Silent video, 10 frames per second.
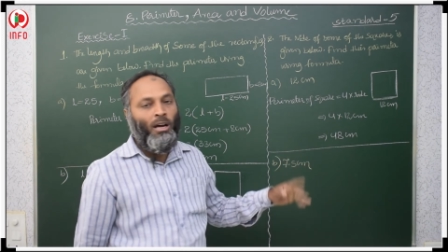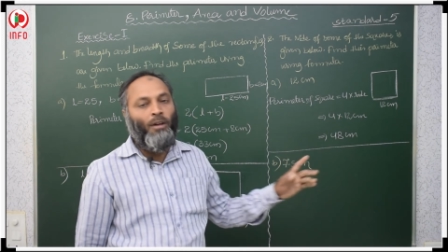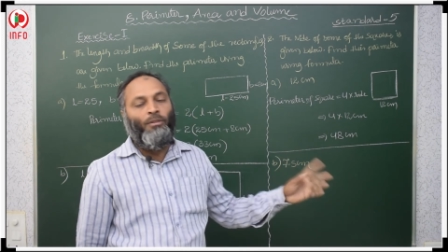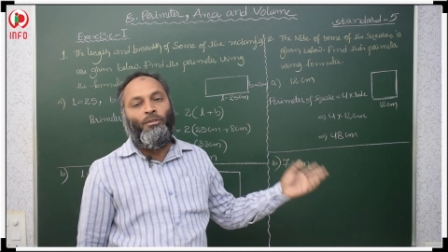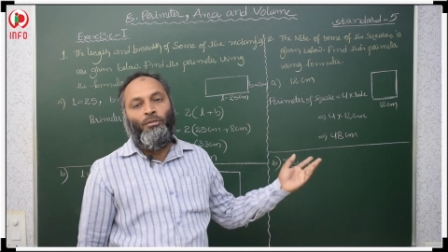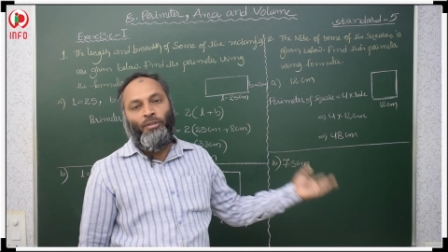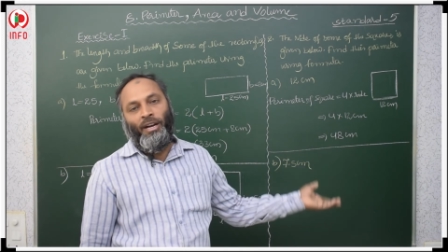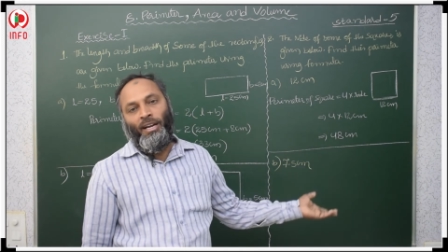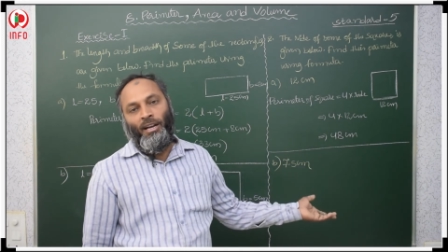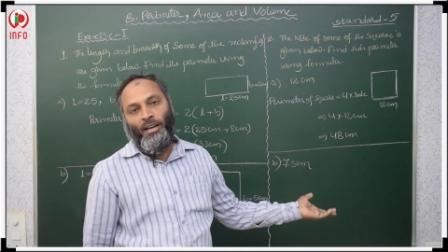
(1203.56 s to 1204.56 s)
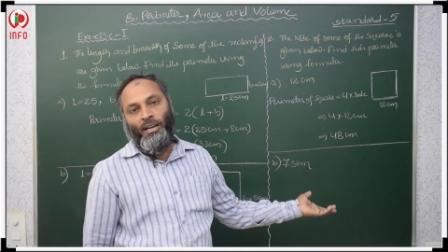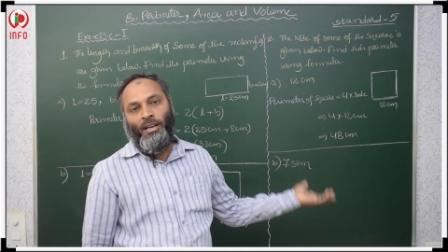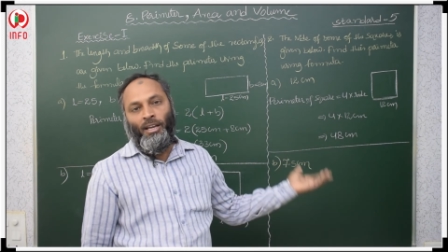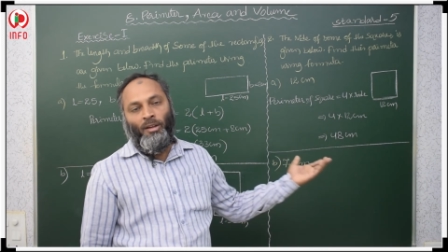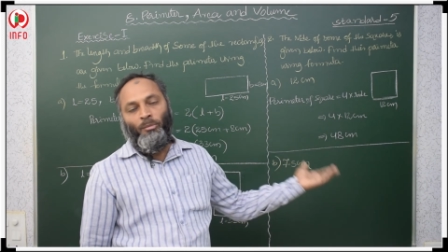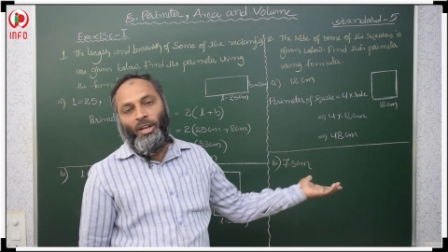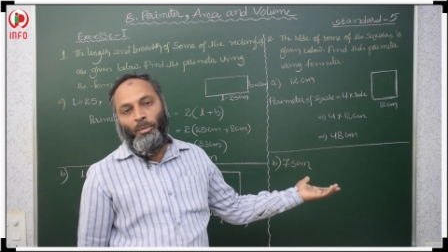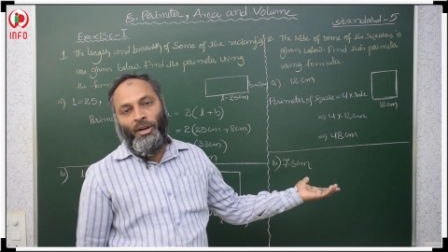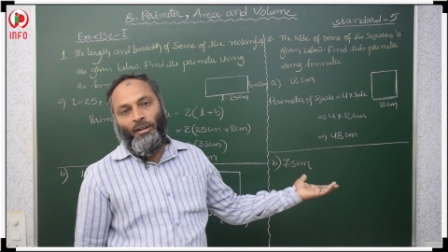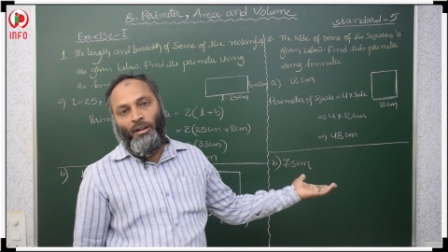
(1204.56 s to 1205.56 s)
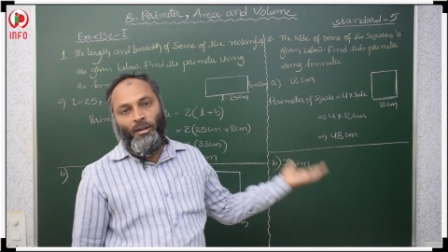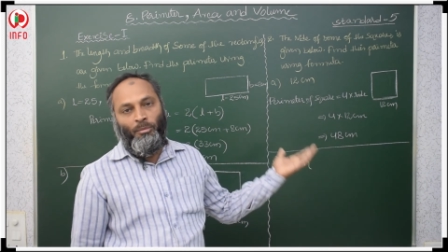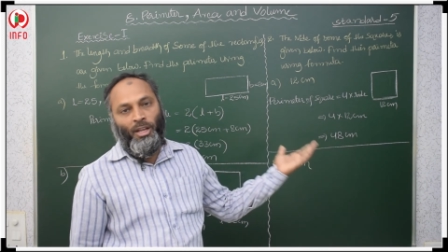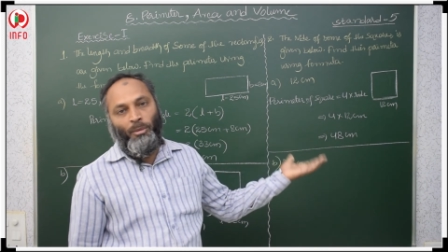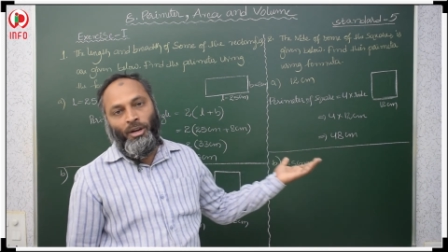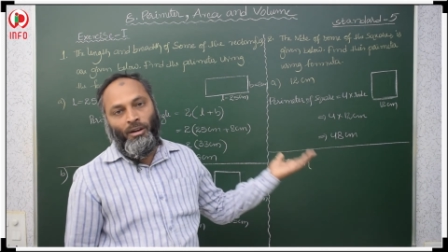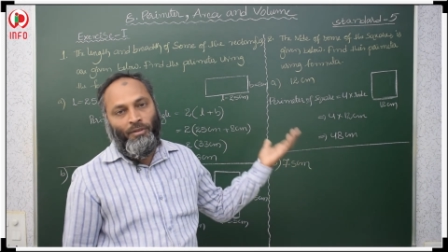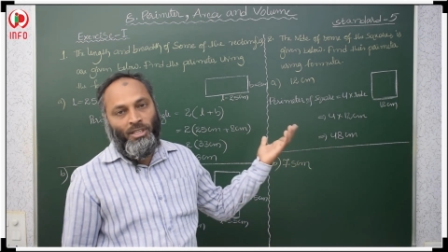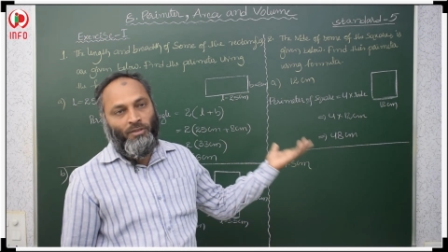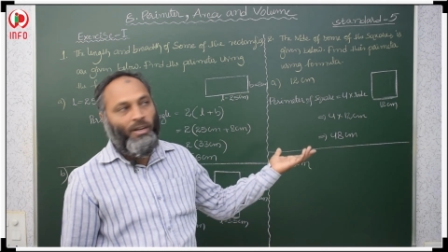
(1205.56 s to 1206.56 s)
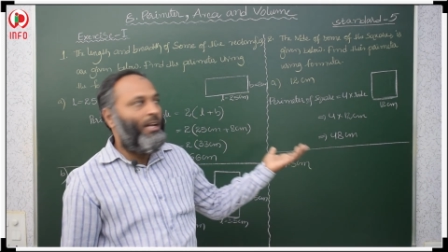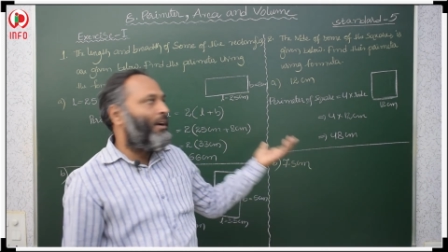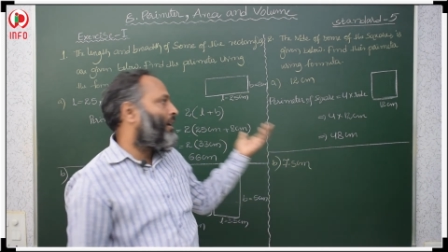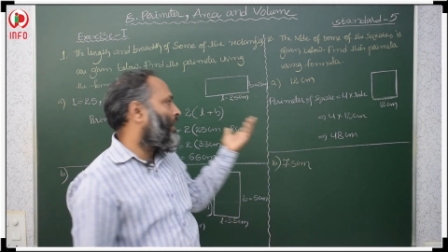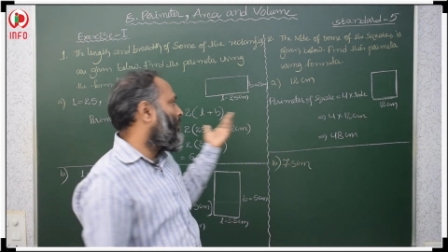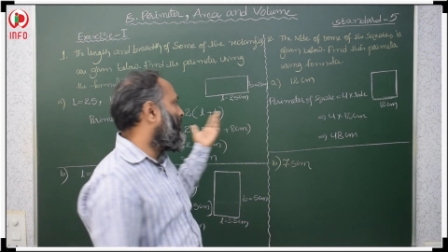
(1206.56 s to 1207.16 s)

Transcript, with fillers: how to find perimeter, perimeter of a square and